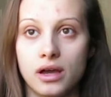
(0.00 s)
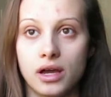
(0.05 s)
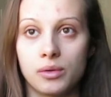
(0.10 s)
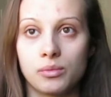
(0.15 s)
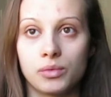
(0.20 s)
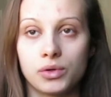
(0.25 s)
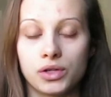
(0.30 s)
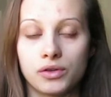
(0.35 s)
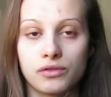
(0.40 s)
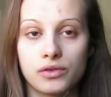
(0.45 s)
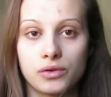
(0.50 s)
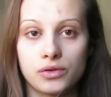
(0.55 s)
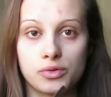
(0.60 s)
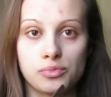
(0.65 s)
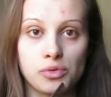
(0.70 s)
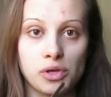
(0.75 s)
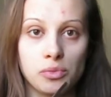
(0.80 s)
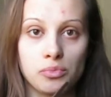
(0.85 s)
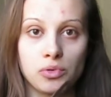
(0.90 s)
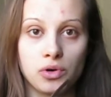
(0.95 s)
I'm one of those
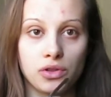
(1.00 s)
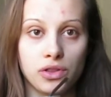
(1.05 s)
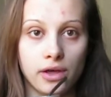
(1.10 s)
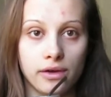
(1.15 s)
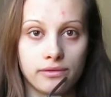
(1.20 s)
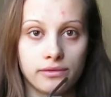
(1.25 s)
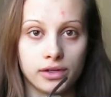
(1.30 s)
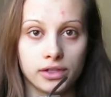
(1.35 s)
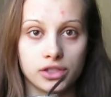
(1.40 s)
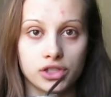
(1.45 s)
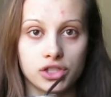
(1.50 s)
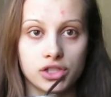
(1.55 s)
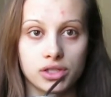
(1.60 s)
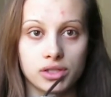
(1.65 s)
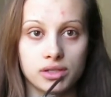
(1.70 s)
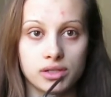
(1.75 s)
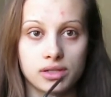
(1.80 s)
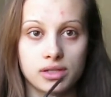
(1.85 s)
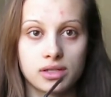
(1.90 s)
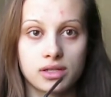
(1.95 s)
people that
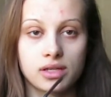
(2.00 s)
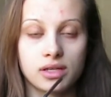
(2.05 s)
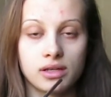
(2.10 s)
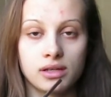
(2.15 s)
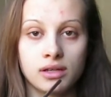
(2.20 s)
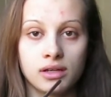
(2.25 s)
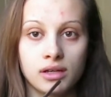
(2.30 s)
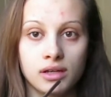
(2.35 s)
functions